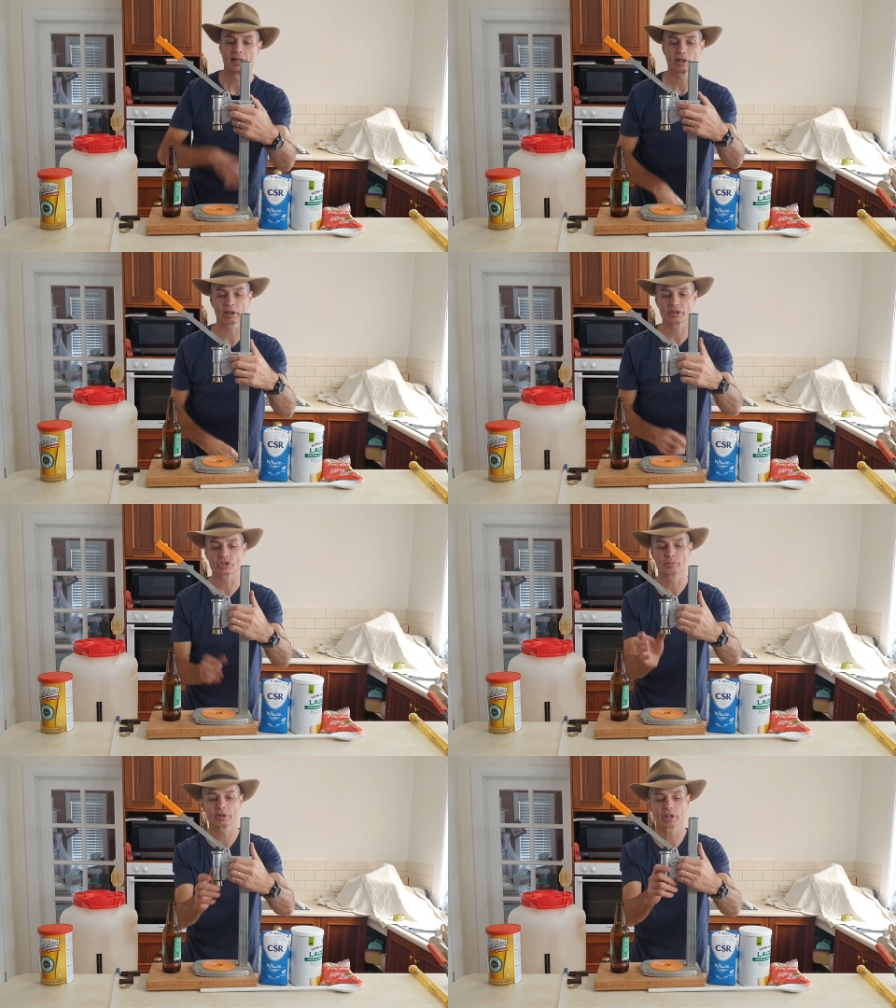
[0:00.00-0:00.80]
and I can
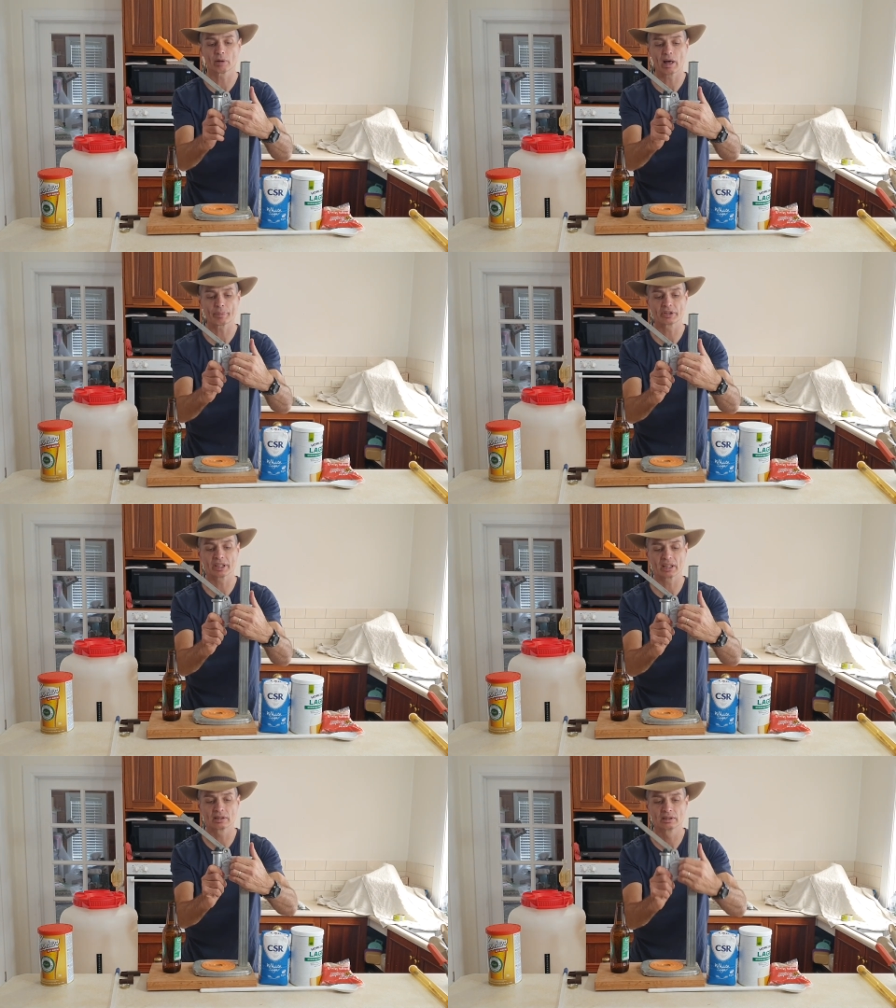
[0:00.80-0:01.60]
simply go up and
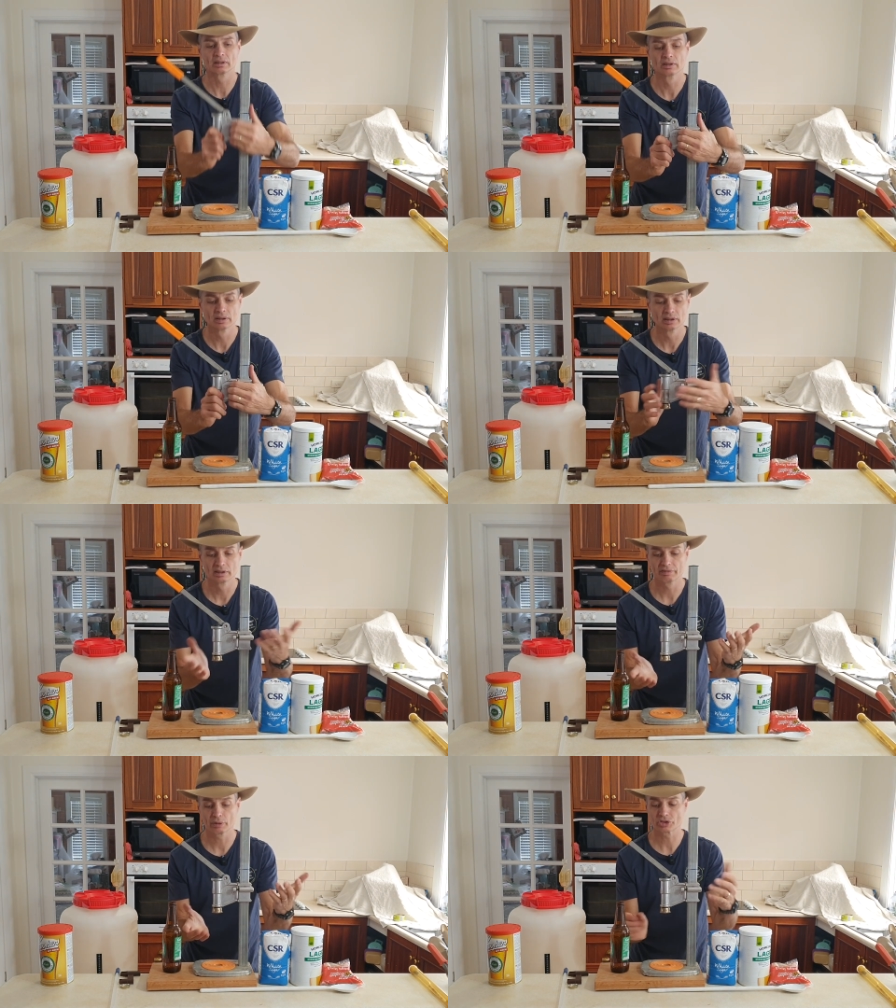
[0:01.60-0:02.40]
down,
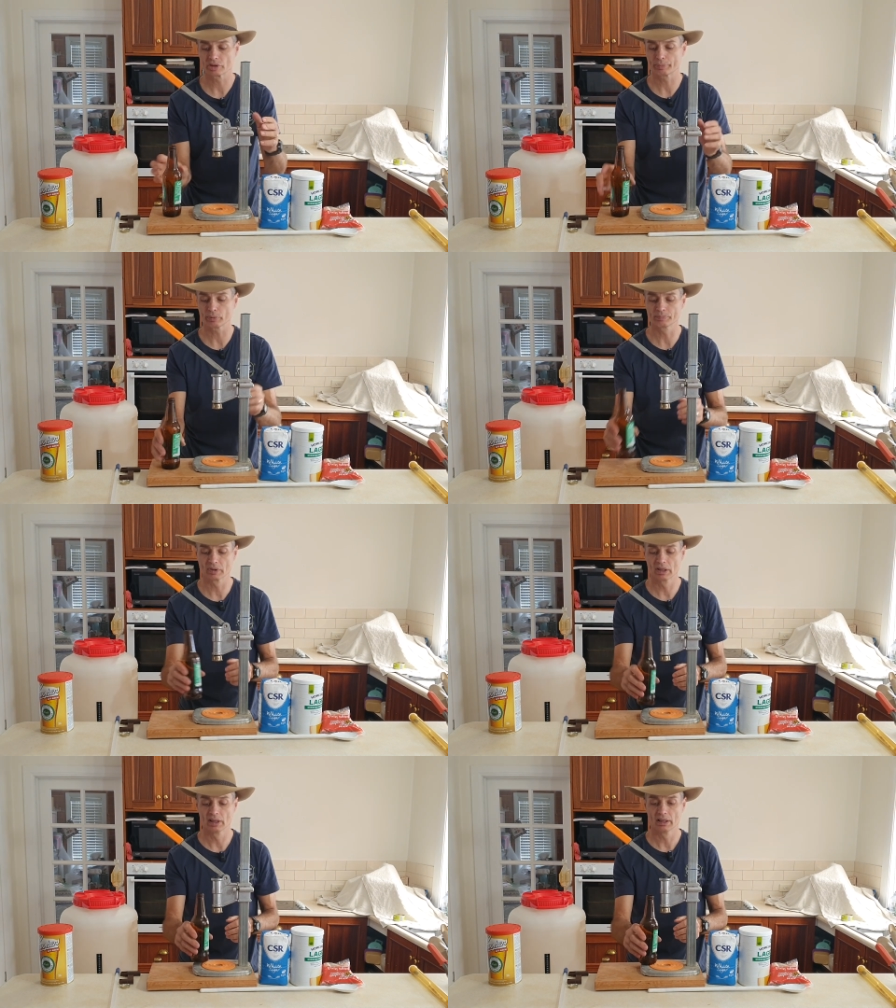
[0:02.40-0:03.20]
very
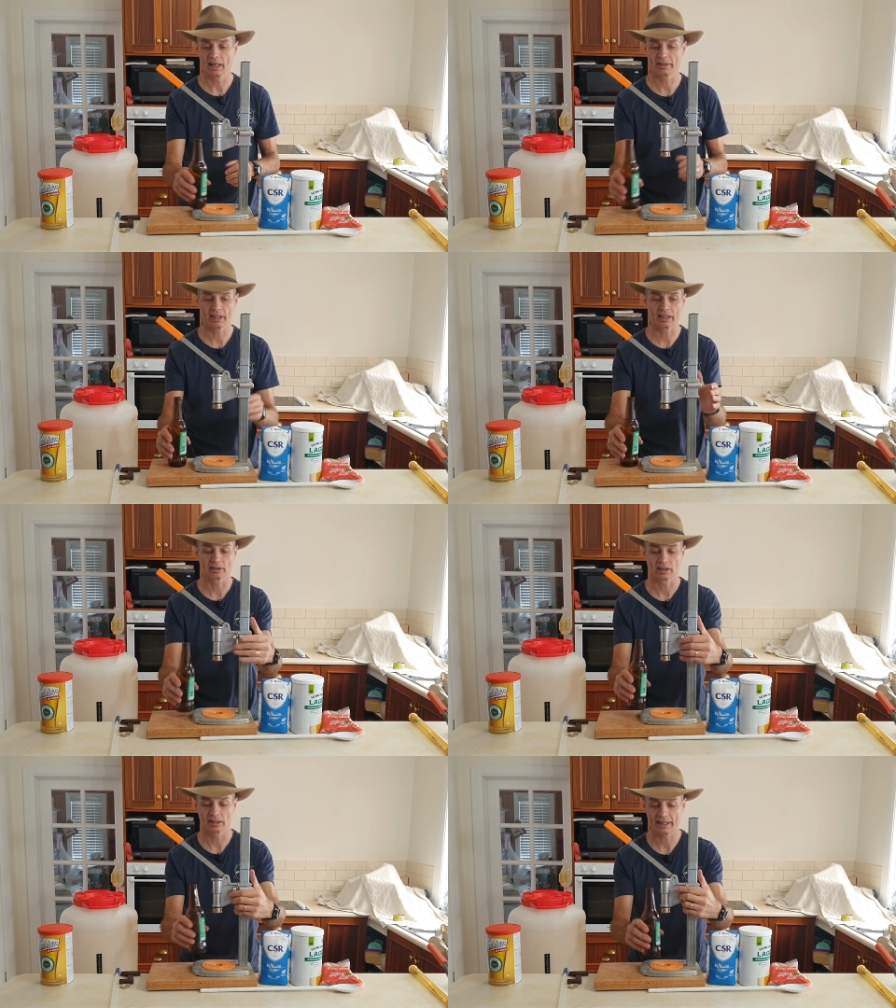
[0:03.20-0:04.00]
simple, and
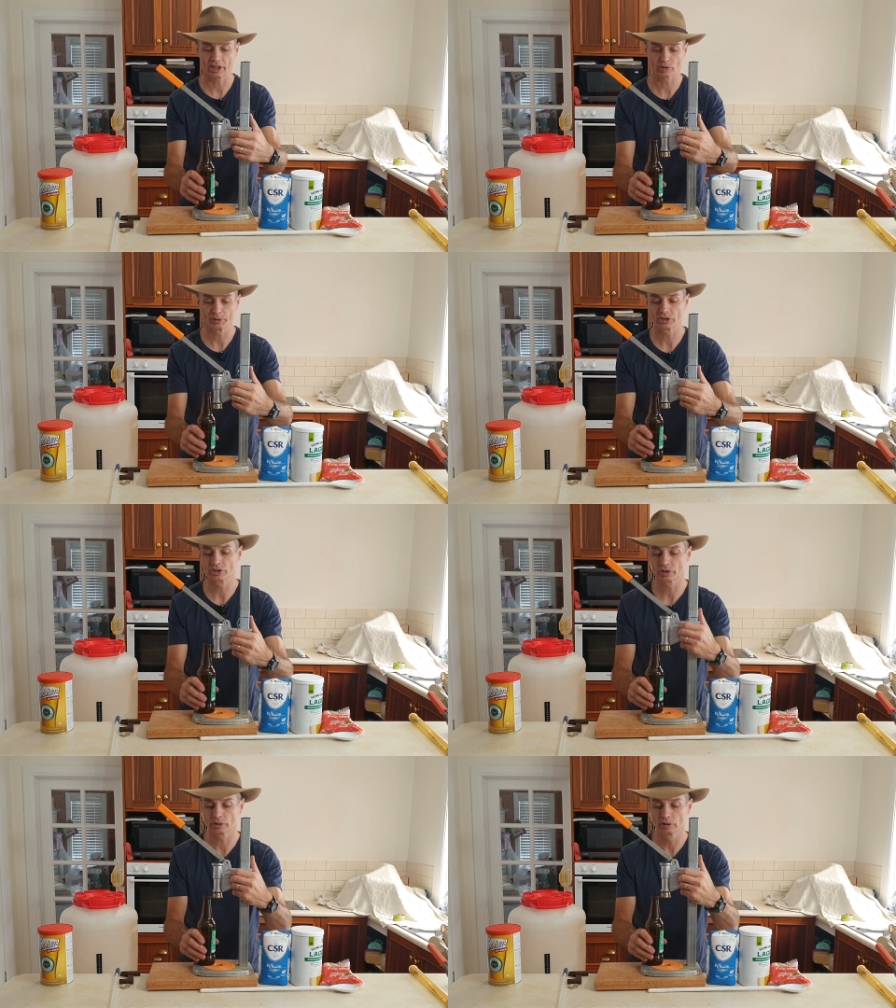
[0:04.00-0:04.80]
that allows me to
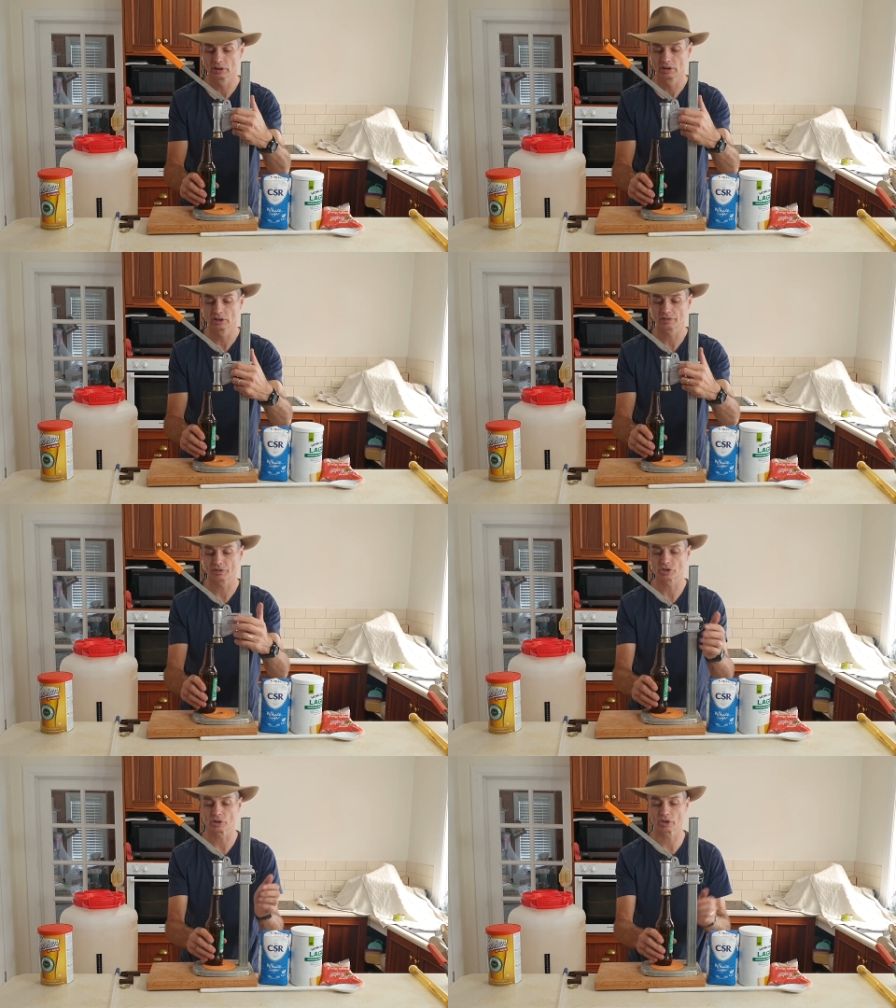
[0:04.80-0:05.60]
do
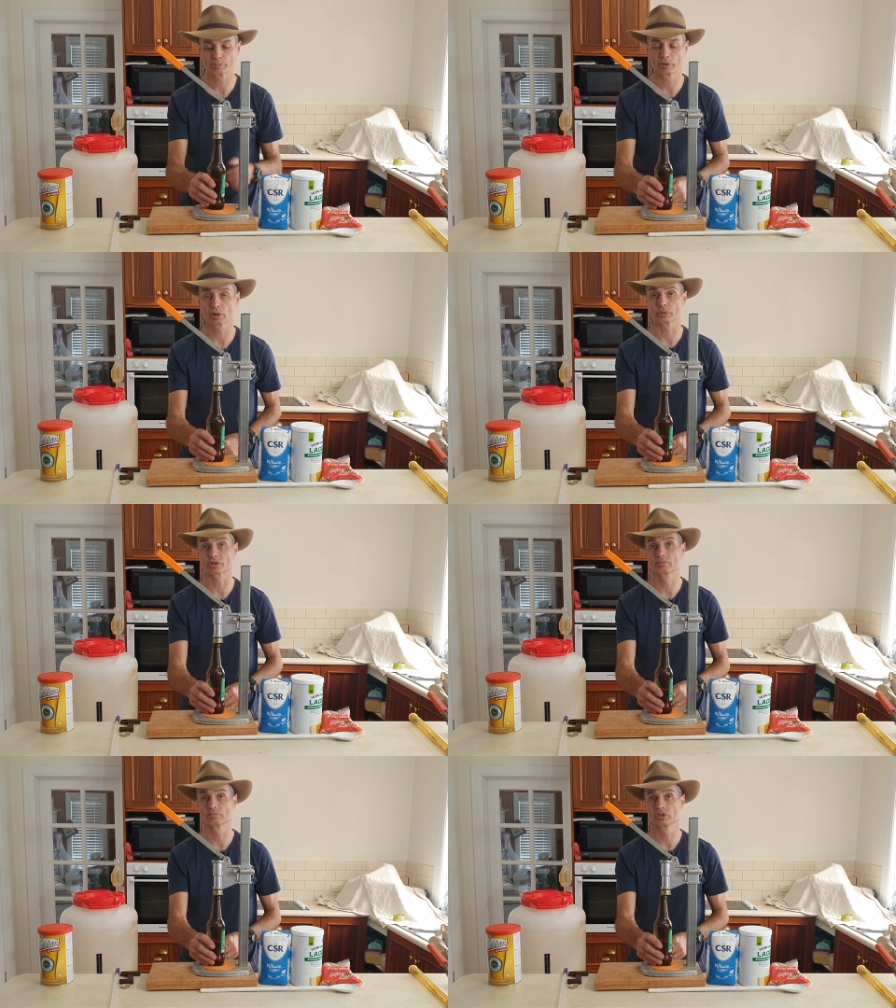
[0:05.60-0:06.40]
different sized
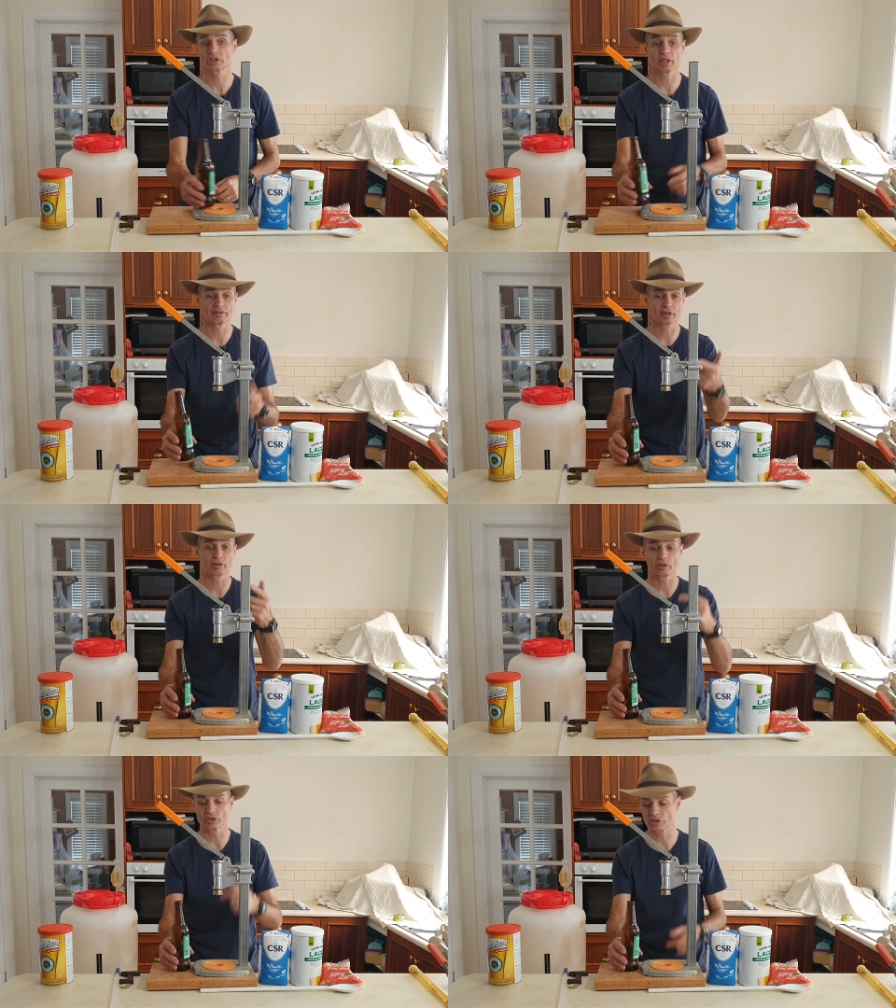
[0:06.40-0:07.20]
bottles. So
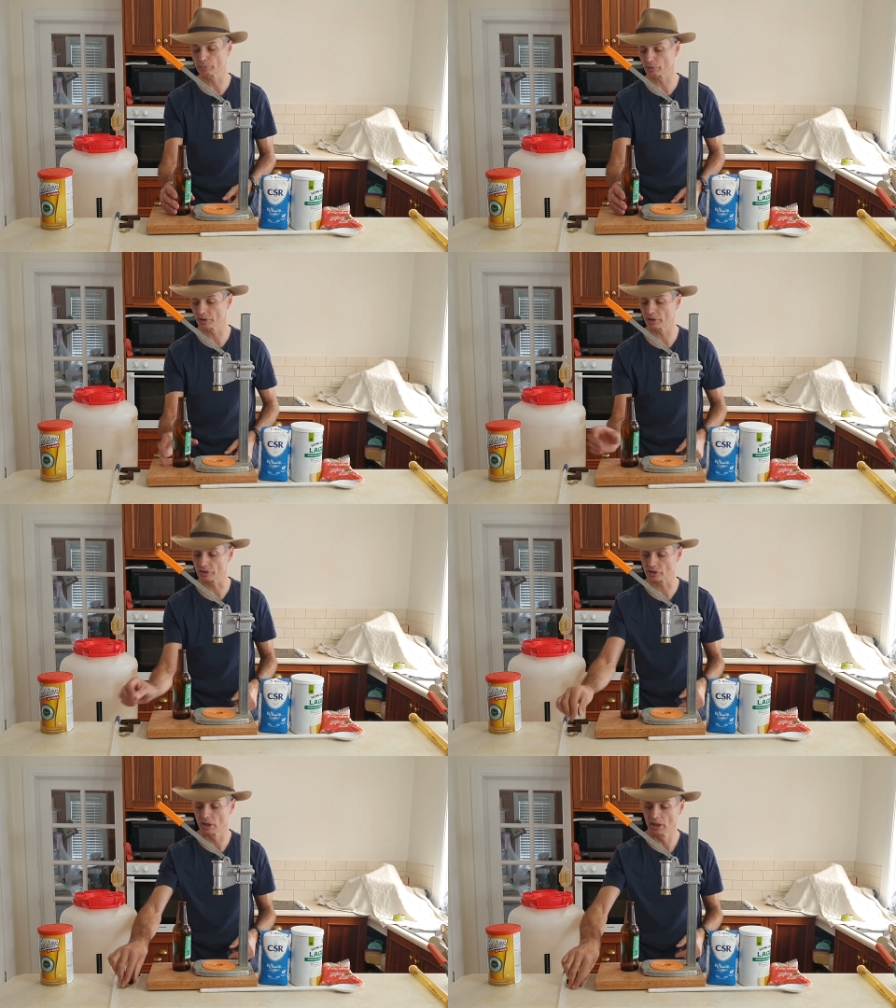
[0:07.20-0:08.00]
very, very simple to
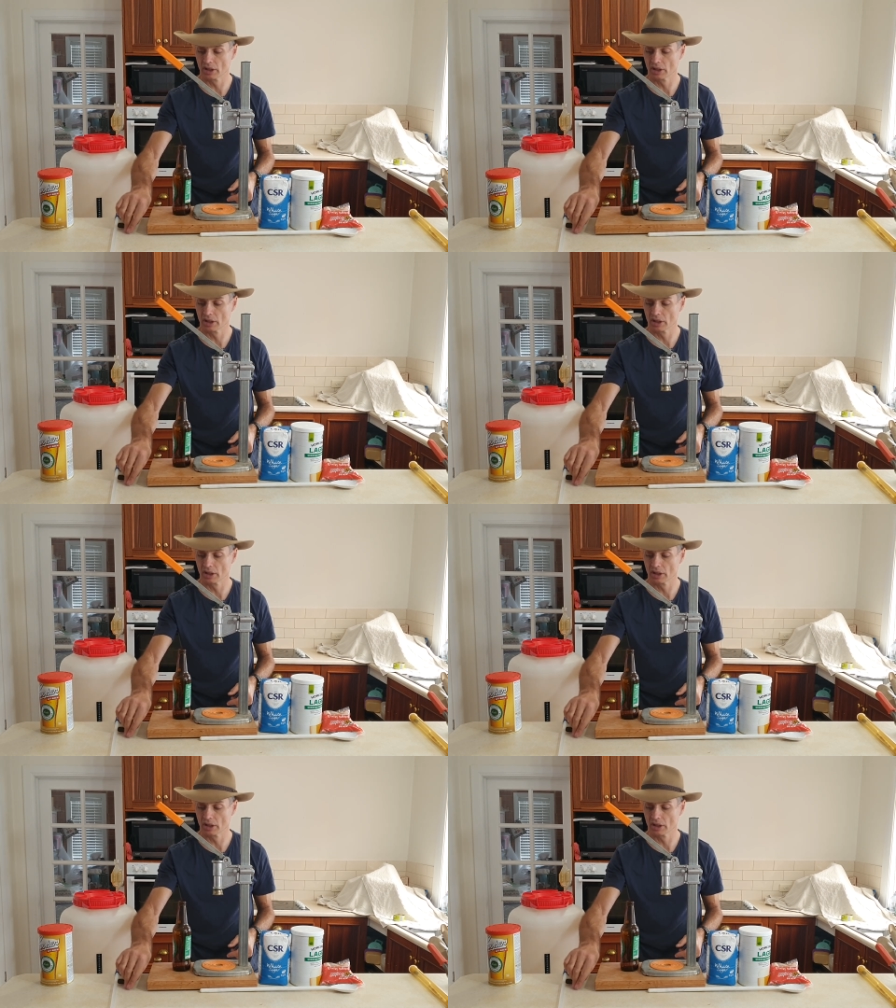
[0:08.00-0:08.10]
use.